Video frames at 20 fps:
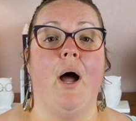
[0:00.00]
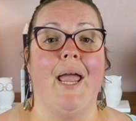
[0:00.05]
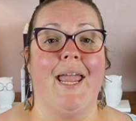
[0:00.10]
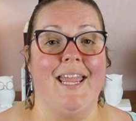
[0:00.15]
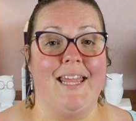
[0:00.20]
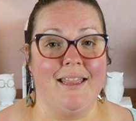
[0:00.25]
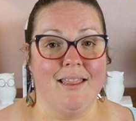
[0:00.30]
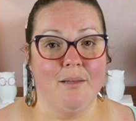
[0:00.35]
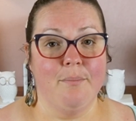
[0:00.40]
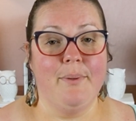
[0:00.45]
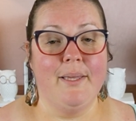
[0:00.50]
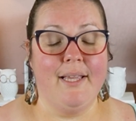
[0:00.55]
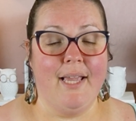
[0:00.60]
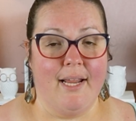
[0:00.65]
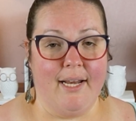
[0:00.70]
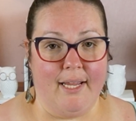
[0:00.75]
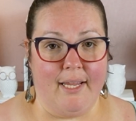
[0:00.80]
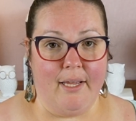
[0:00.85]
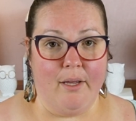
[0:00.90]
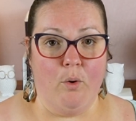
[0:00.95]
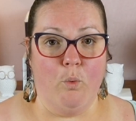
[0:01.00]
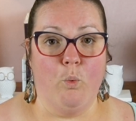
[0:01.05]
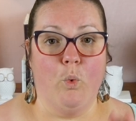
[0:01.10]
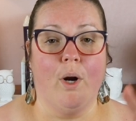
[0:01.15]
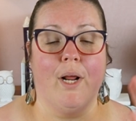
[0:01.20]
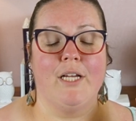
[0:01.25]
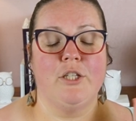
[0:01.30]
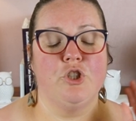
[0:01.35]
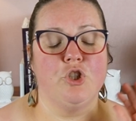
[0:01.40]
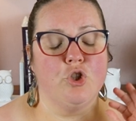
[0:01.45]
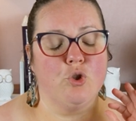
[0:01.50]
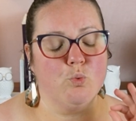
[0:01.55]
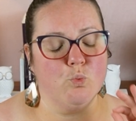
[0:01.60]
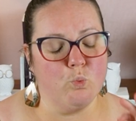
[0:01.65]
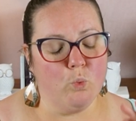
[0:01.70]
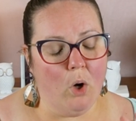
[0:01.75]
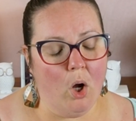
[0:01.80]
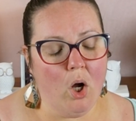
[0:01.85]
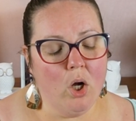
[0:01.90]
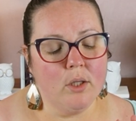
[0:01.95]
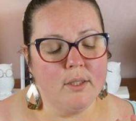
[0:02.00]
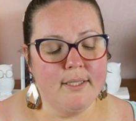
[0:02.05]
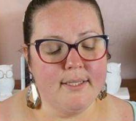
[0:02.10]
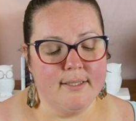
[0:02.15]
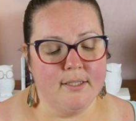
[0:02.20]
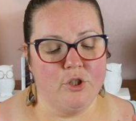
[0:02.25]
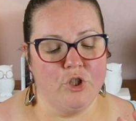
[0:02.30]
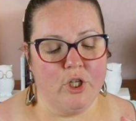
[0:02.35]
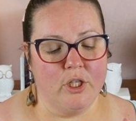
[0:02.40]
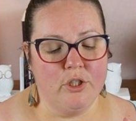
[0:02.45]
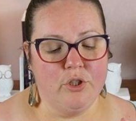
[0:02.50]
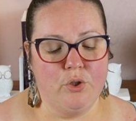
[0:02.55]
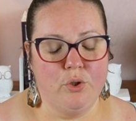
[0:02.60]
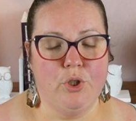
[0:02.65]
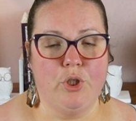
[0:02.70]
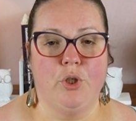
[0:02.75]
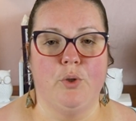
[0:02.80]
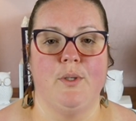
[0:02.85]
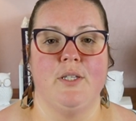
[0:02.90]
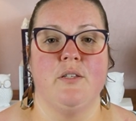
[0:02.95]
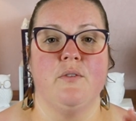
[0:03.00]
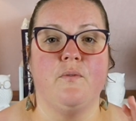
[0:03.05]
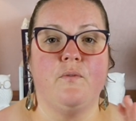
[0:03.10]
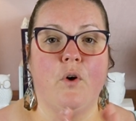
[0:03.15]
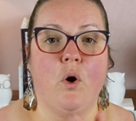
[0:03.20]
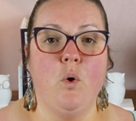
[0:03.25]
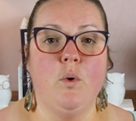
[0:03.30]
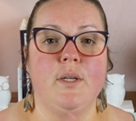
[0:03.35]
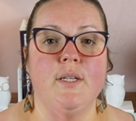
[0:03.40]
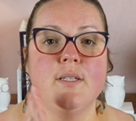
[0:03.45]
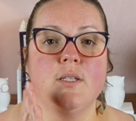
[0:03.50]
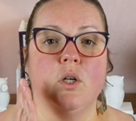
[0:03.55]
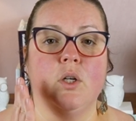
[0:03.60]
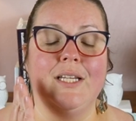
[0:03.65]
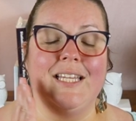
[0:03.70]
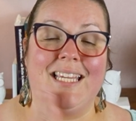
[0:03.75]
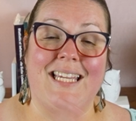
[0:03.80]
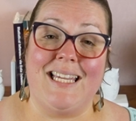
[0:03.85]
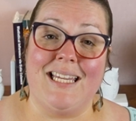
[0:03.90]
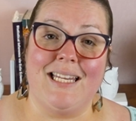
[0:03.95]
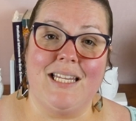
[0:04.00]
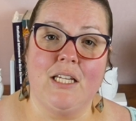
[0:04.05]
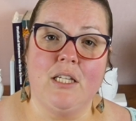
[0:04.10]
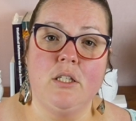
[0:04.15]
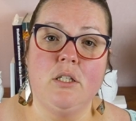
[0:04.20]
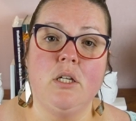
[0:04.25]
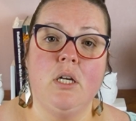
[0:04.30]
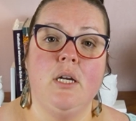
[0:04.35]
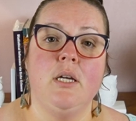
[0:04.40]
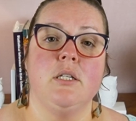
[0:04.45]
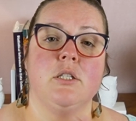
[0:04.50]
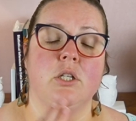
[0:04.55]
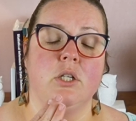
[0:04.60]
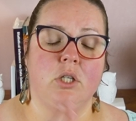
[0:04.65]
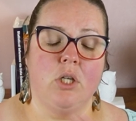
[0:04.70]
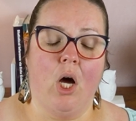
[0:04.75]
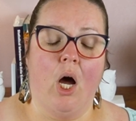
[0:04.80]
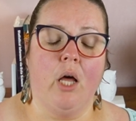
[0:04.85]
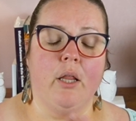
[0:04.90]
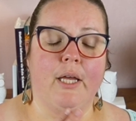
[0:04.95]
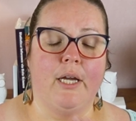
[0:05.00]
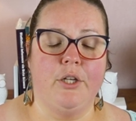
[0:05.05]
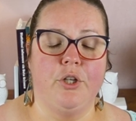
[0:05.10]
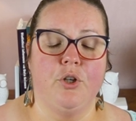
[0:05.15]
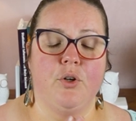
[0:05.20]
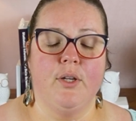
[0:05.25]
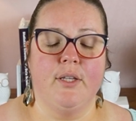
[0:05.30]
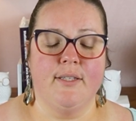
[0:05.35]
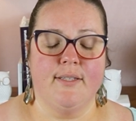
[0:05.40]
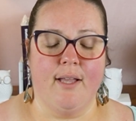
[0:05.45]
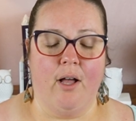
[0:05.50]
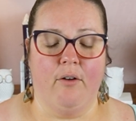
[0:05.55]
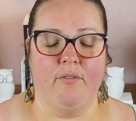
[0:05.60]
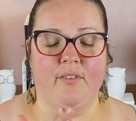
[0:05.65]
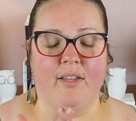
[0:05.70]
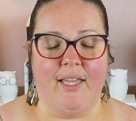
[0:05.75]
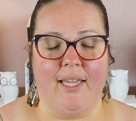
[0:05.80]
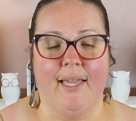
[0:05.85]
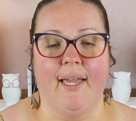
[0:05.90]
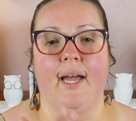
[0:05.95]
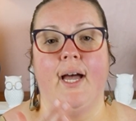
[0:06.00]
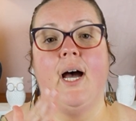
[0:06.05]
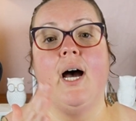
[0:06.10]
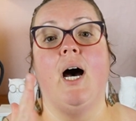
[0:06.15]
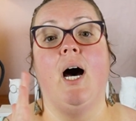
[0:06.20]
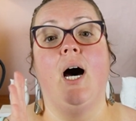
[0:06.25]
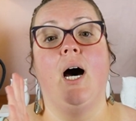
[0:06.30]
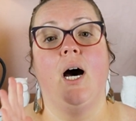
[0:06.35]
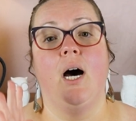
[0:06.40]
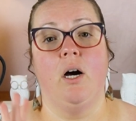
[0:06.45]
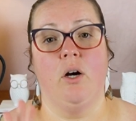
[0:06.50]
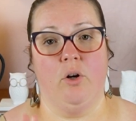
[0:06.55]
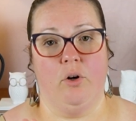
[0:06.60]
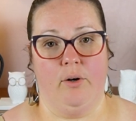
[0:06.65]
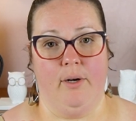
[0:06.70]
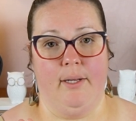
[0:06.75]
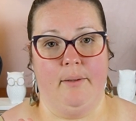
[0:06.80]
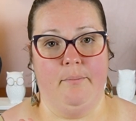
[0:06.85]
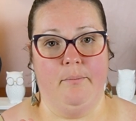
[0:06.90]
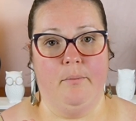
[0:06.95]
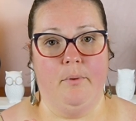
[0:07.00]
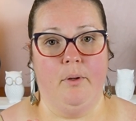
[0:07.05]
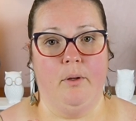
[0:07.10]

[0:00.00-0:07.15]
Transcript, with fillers: In the beginning, what I strongly suggest you do is focus on eating to not let yourself get hungry.